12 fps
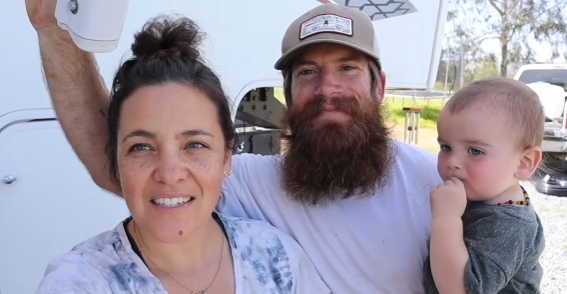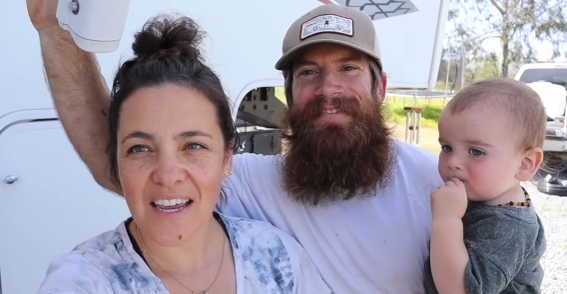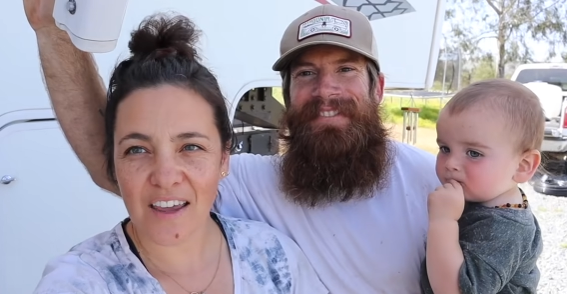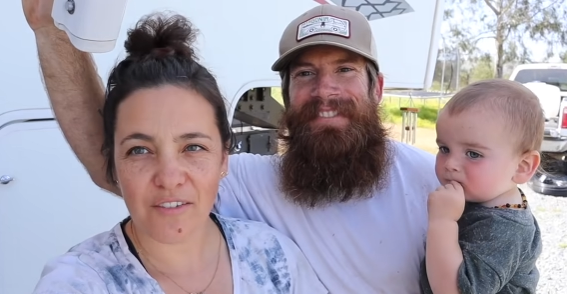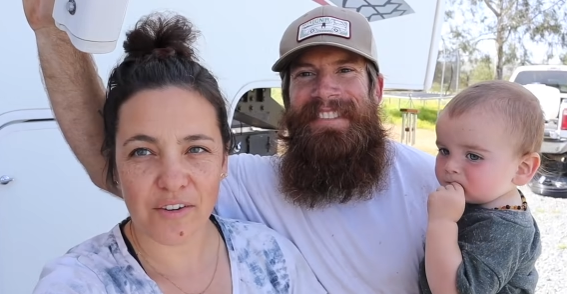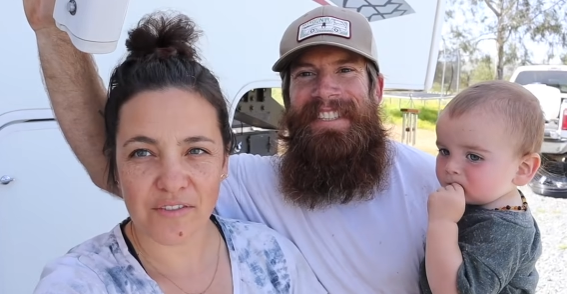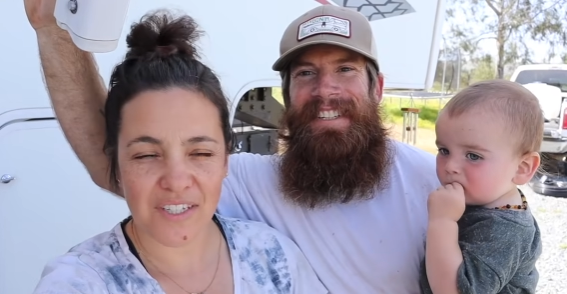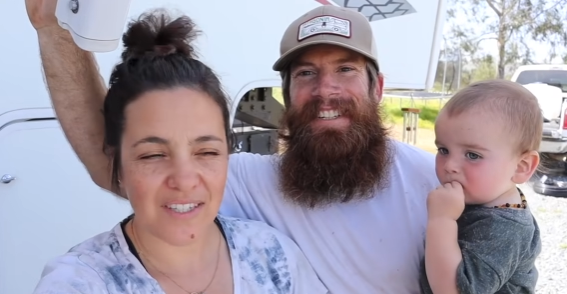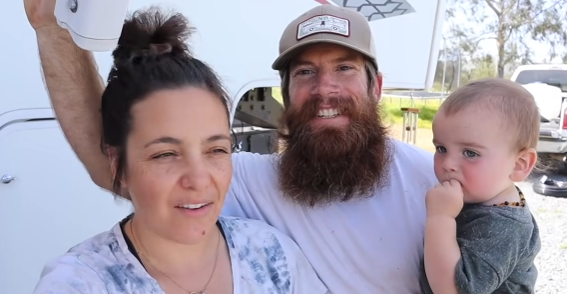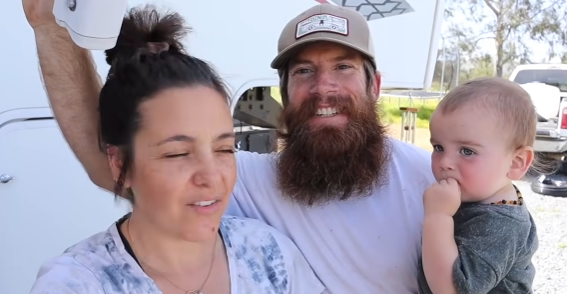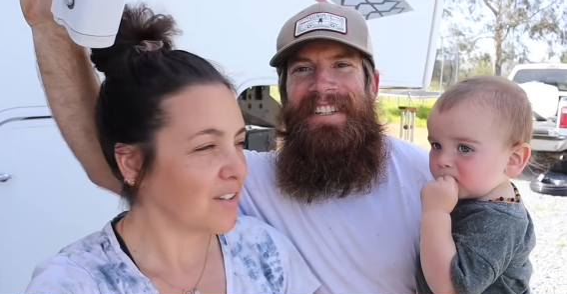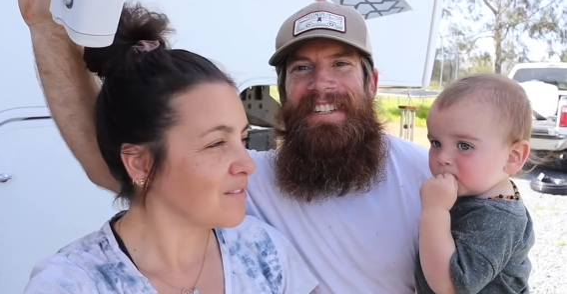Speaker 1: Take
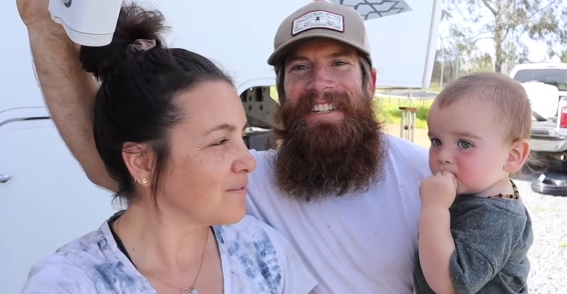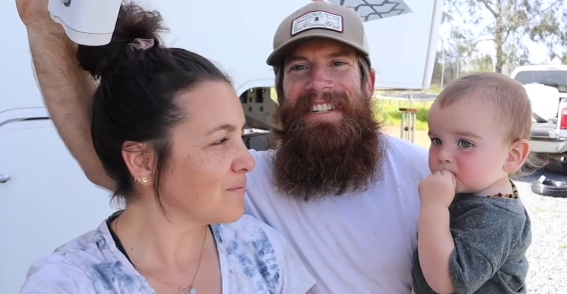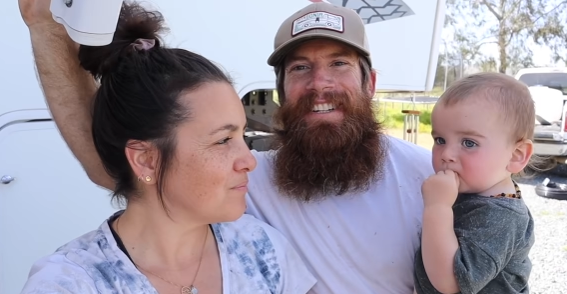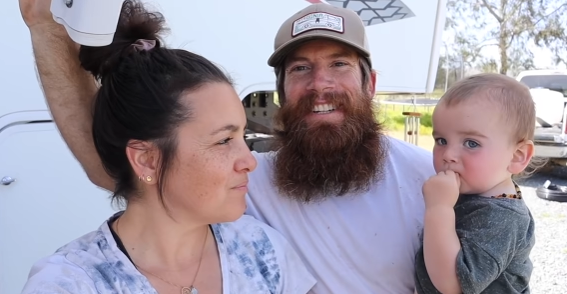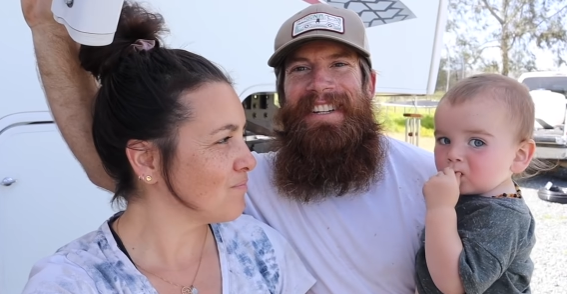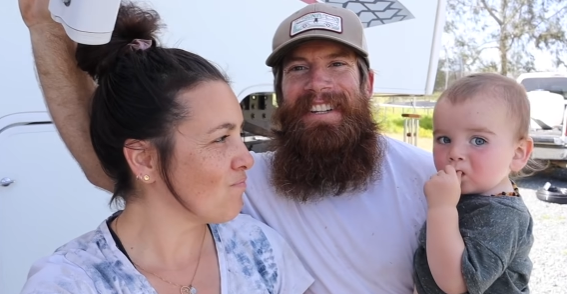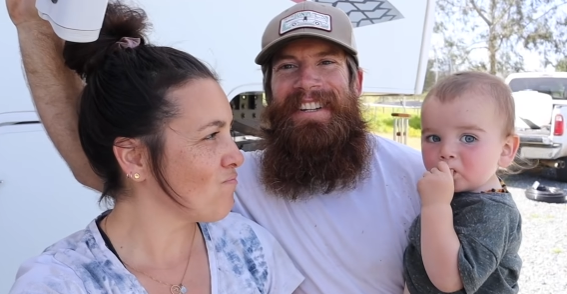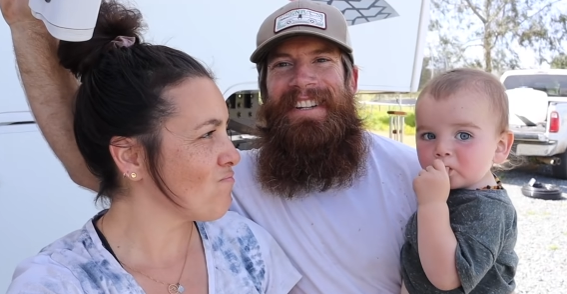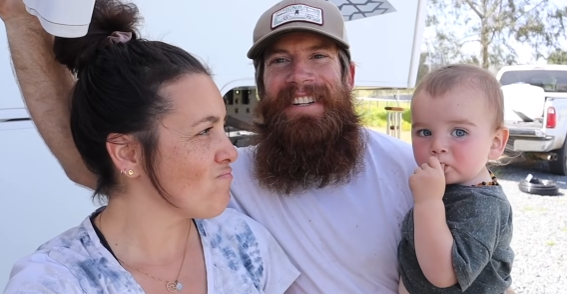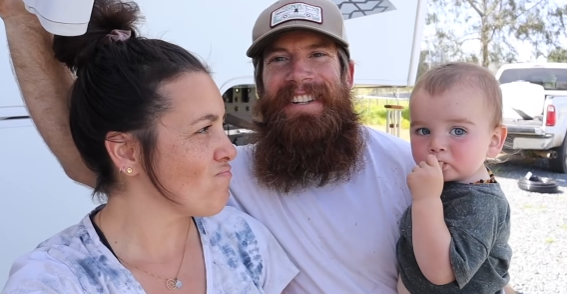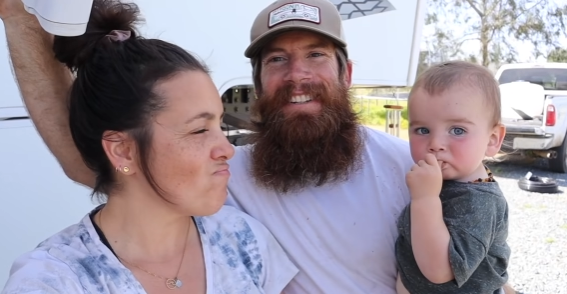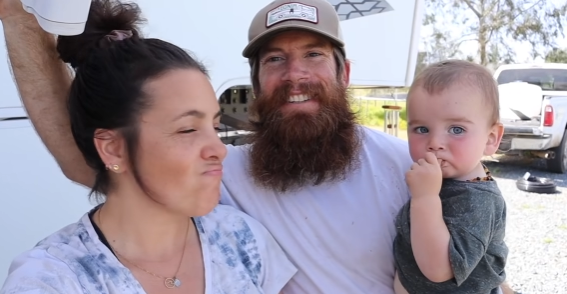57.
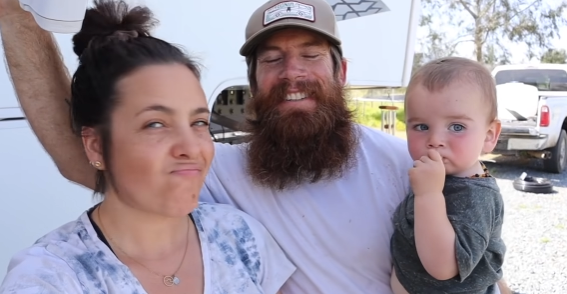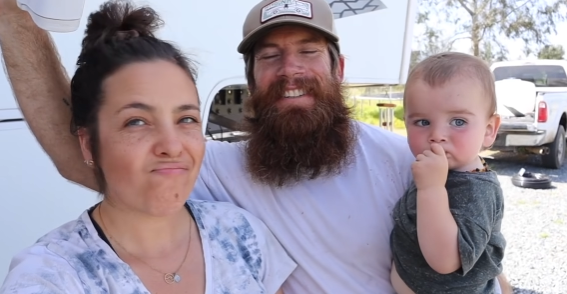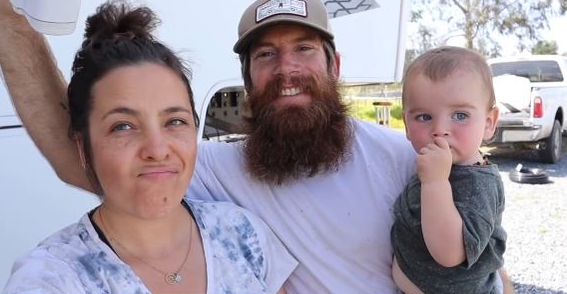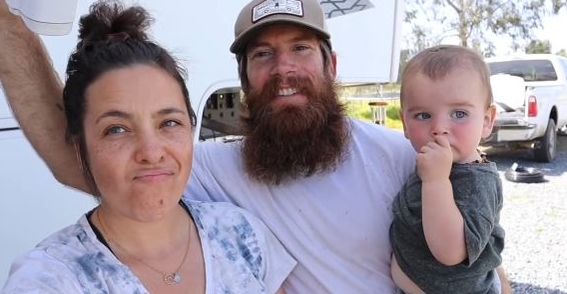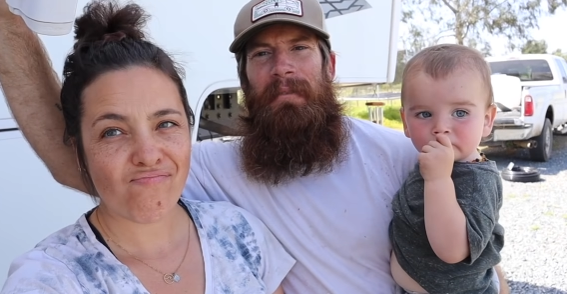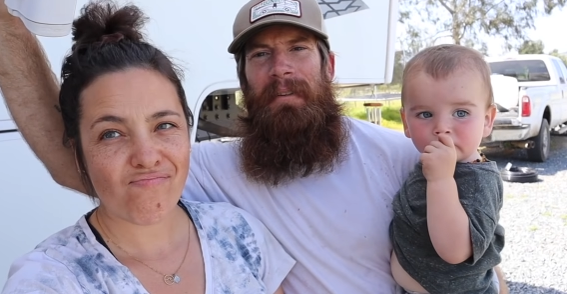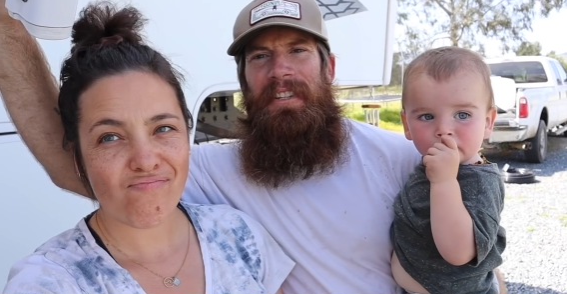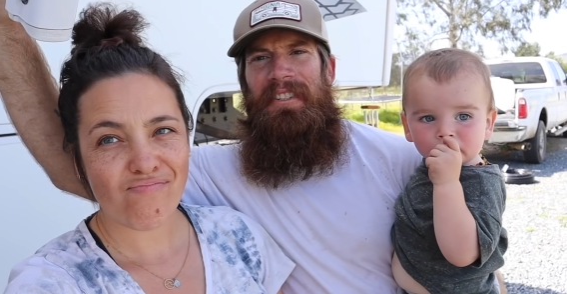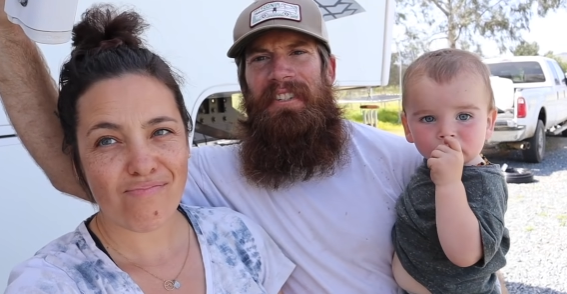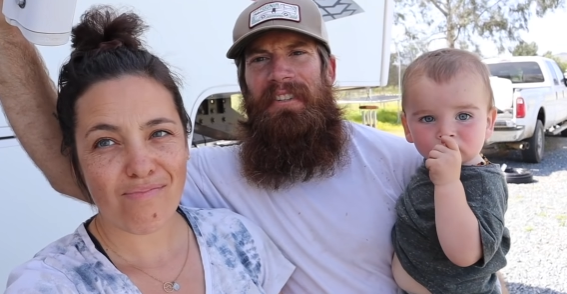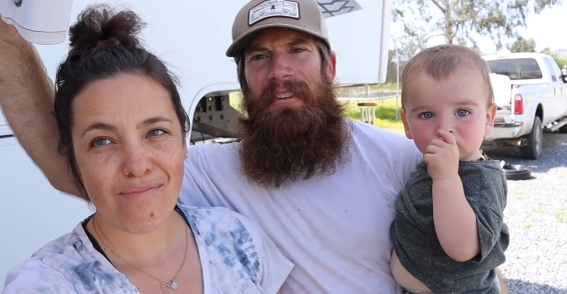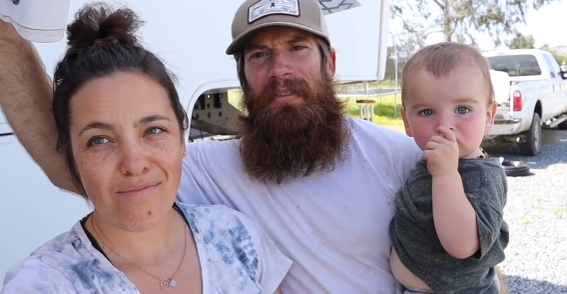
Speaker 2: Lily,
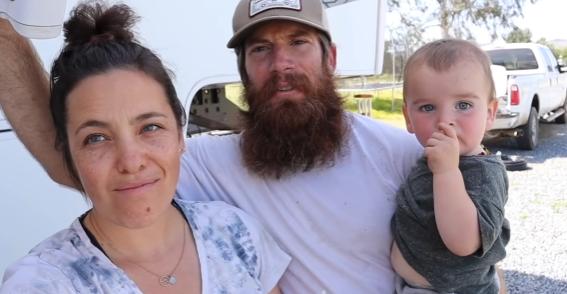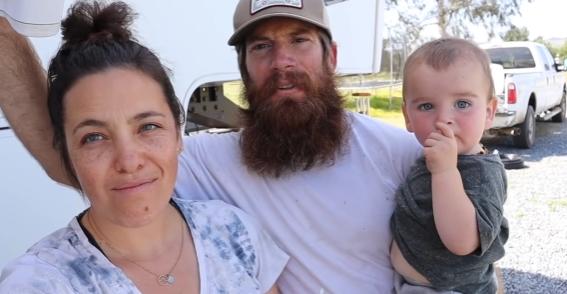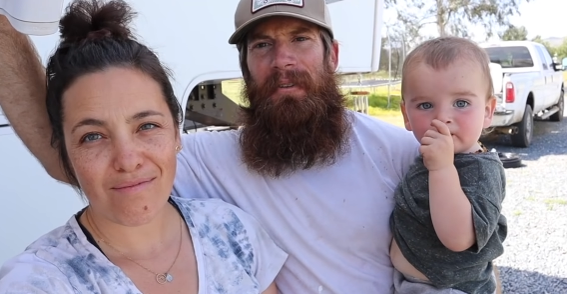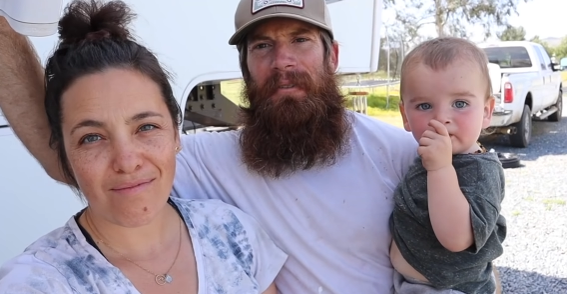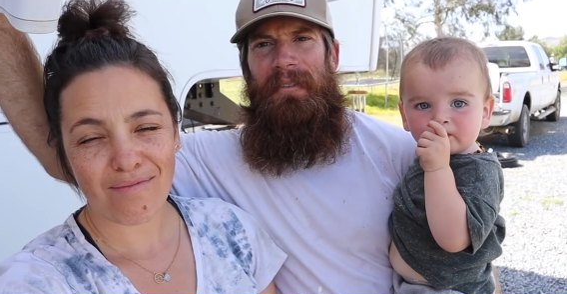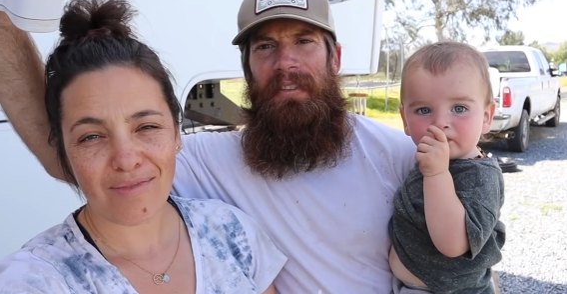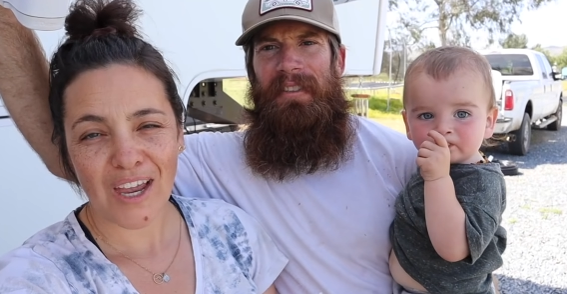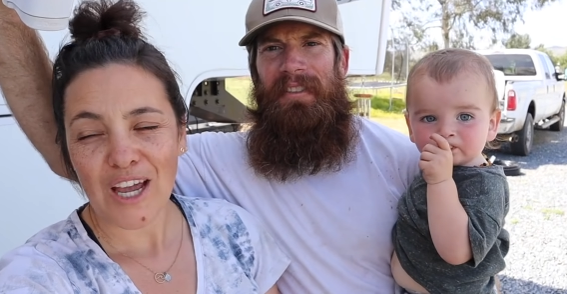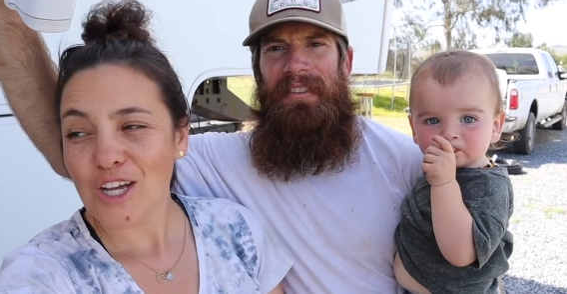this is all gold.